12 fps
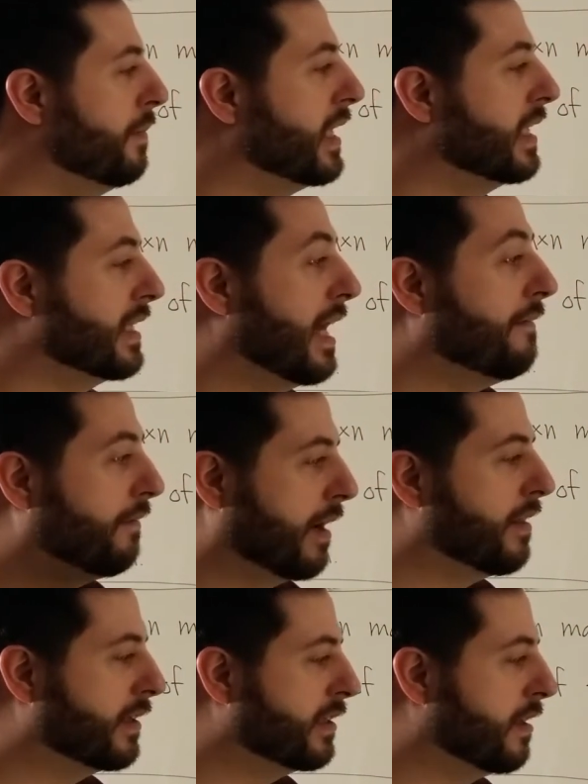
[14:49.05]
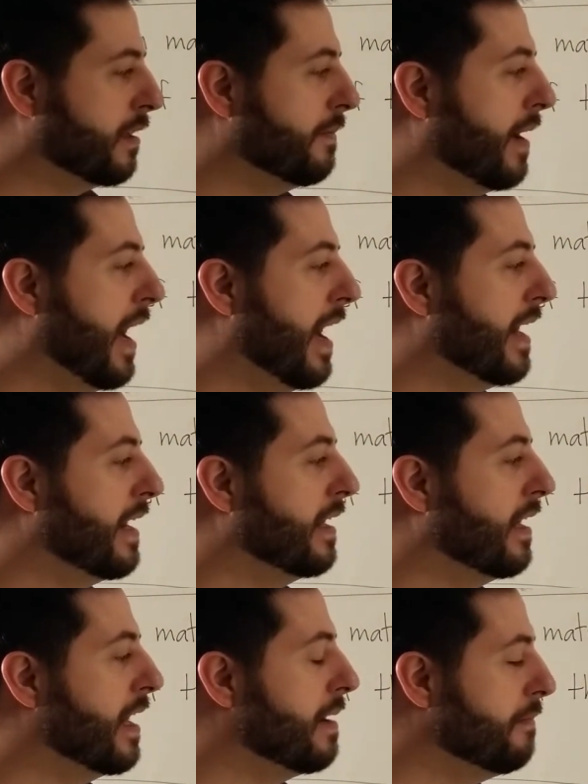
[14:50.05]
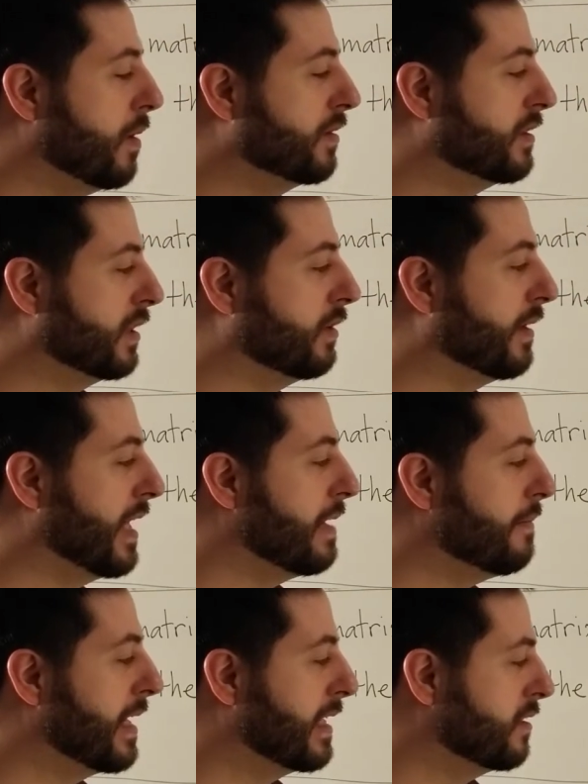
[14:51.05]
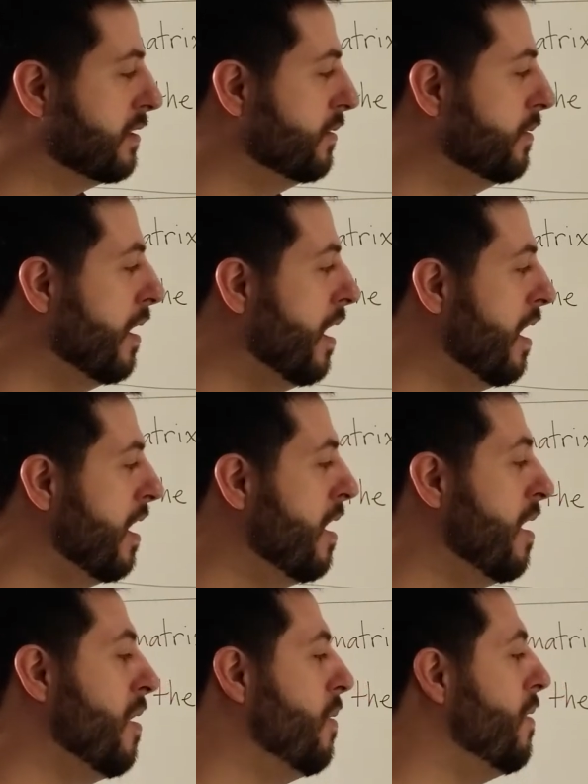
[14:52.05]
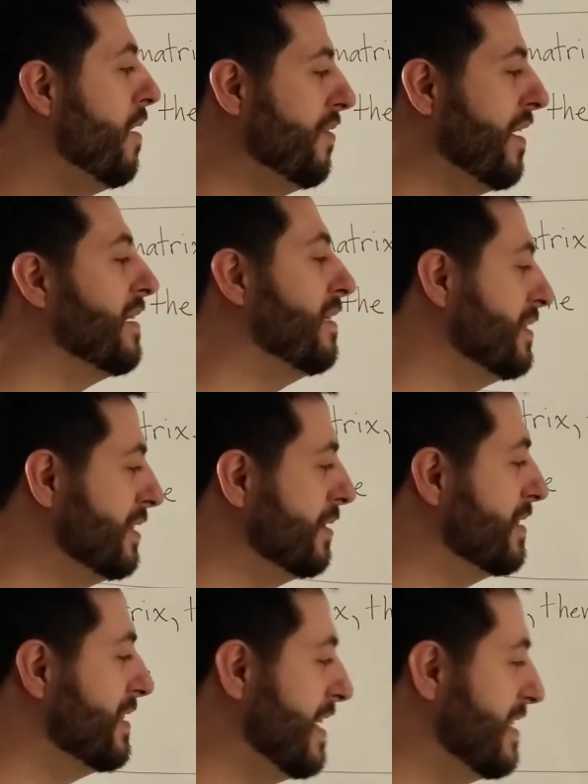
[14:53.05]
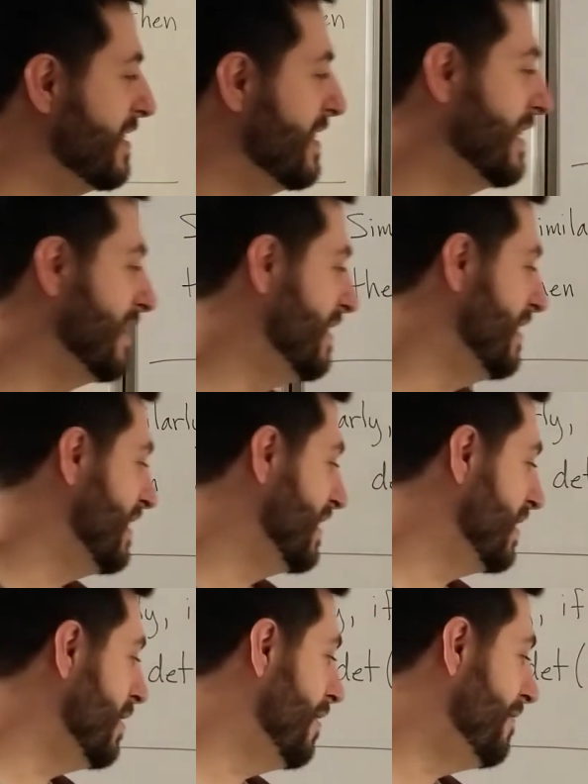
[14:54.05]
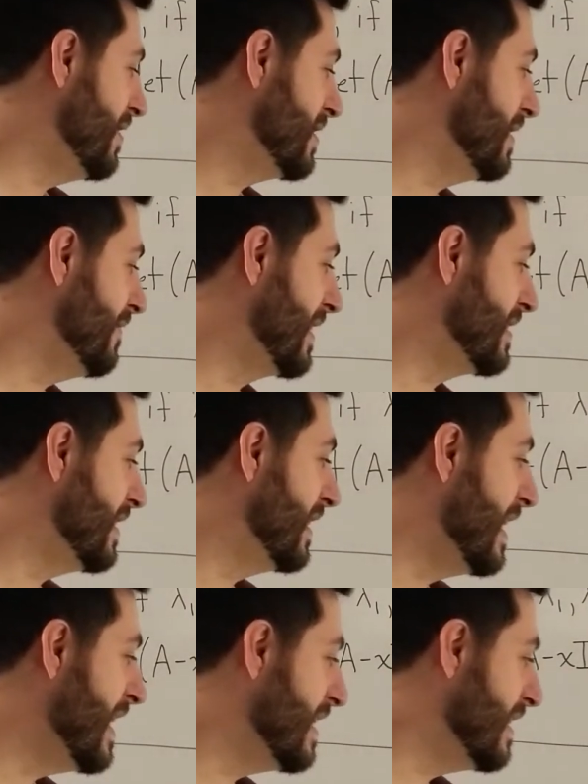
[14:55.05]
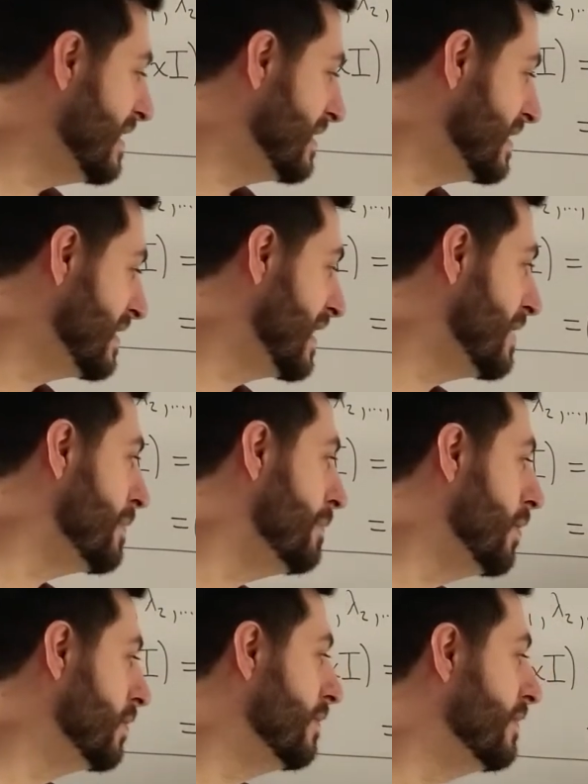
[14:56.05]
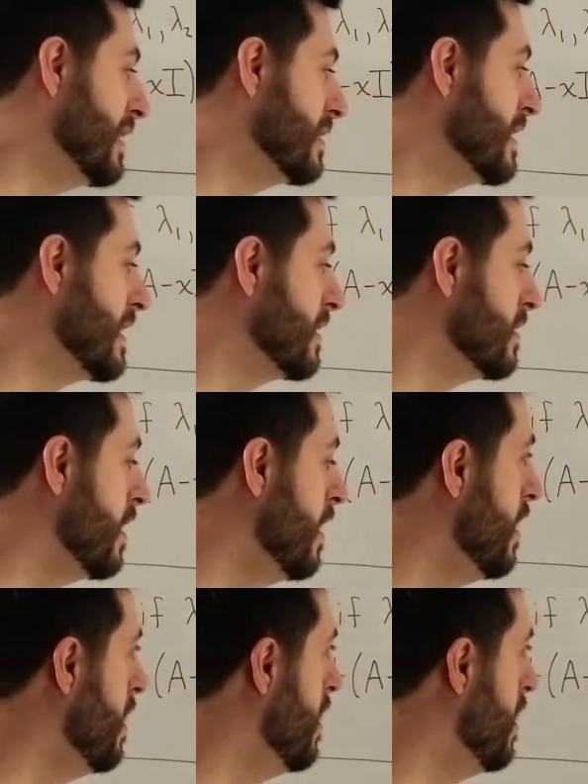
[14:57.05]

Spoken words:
because every other term had at most degree n minus 2. Well, that also says that the coefficient of x to the n is the same in both of these things.